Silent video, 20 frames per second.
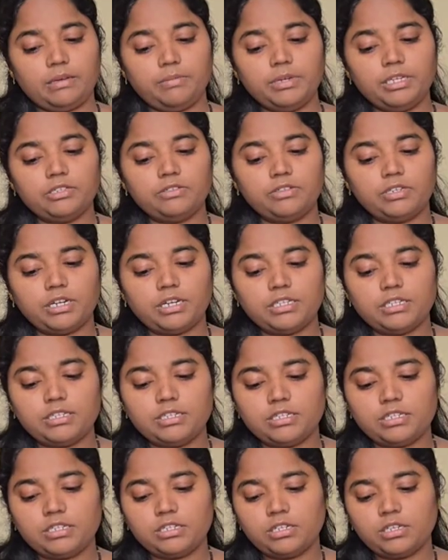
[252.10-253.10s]
them
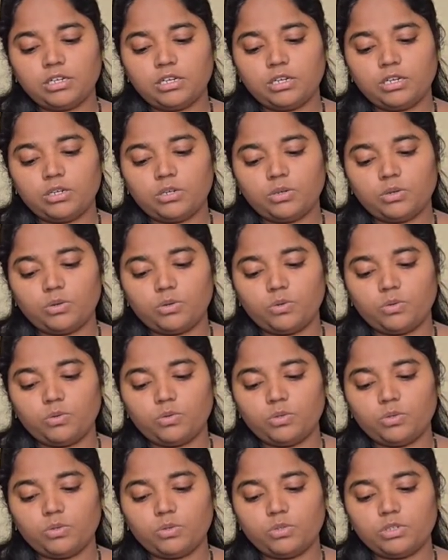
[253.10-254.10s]
interest to
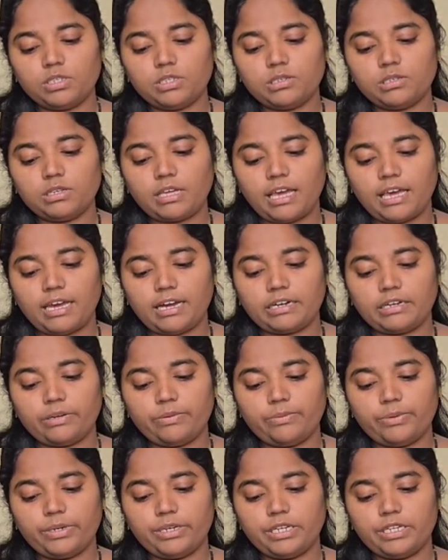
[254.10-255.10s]
do those
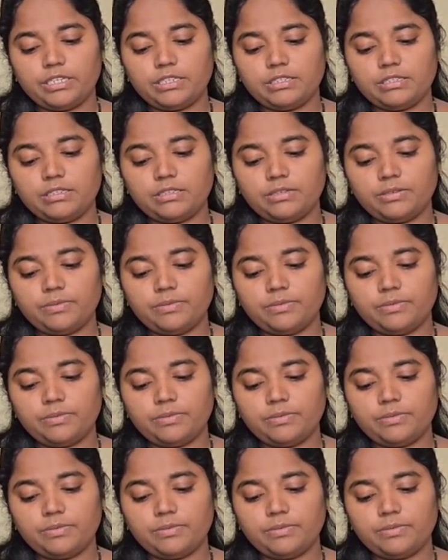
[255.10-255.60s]
activities.